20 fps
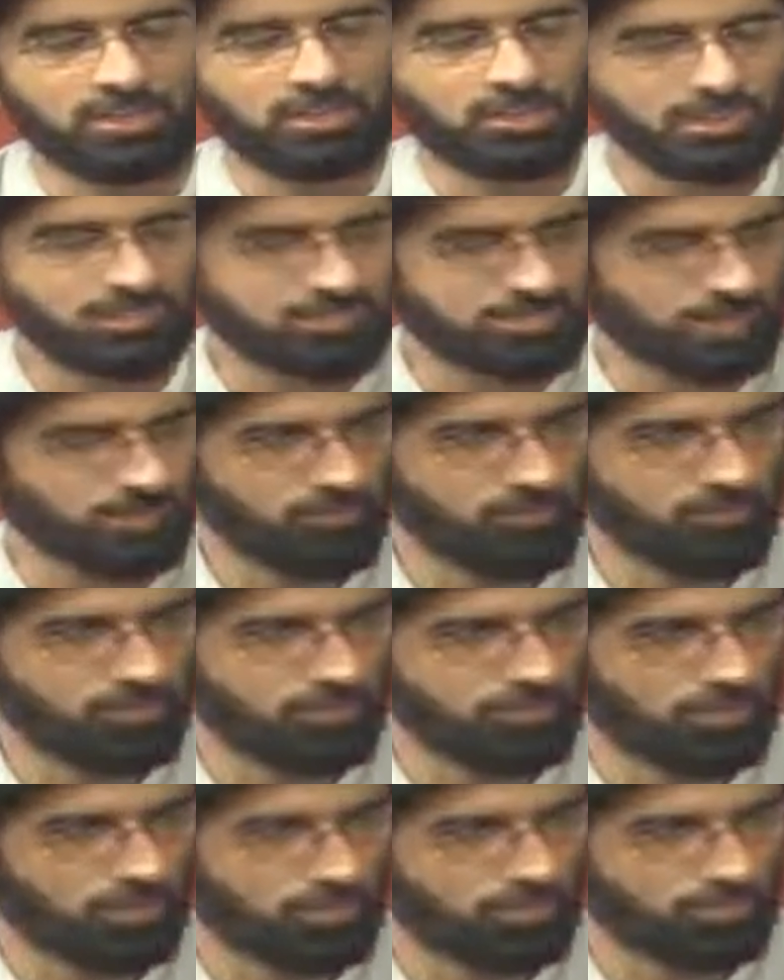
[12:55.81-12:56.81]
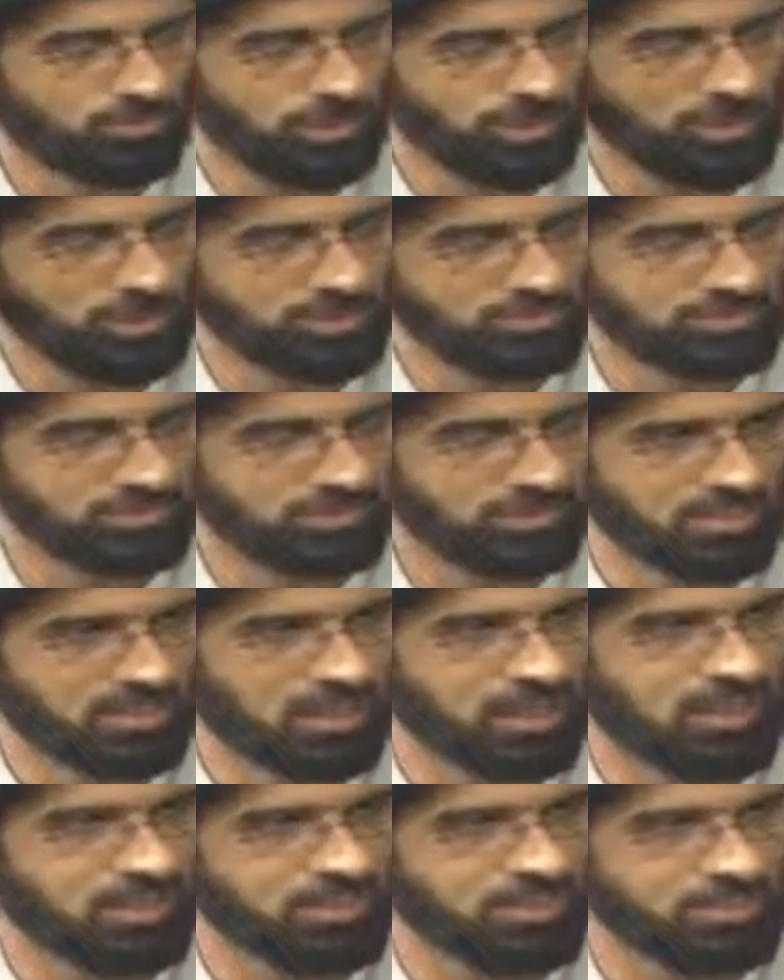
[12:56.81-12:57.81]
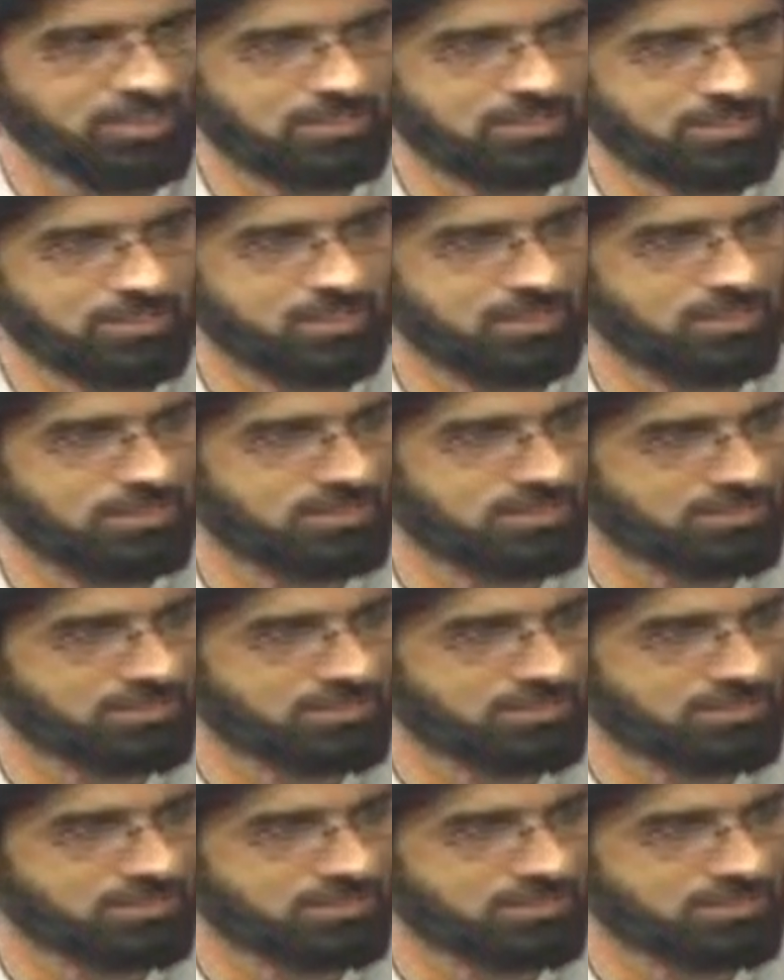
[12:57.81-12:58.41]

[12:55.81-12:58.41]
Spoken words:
is somebody known as Khalid ibn